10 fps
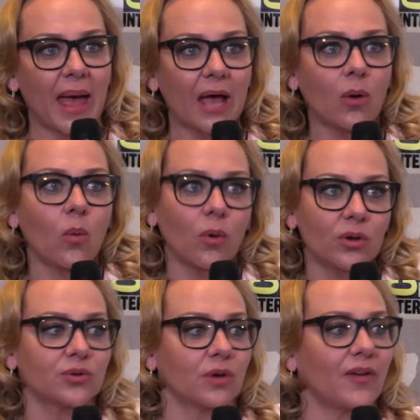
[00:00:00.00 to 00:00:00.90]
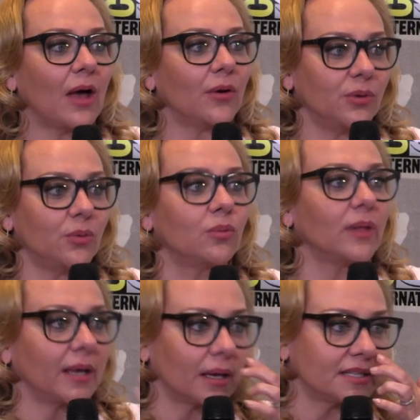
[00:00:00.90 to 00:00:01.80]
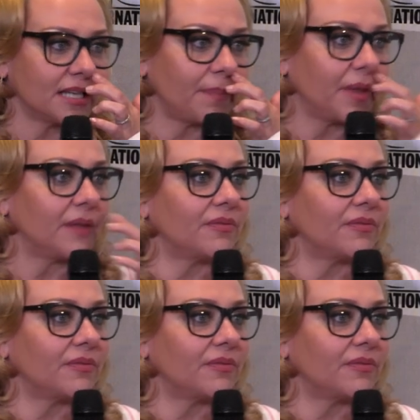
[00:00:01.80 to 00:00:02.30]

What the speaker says: back, or sort of how you like accept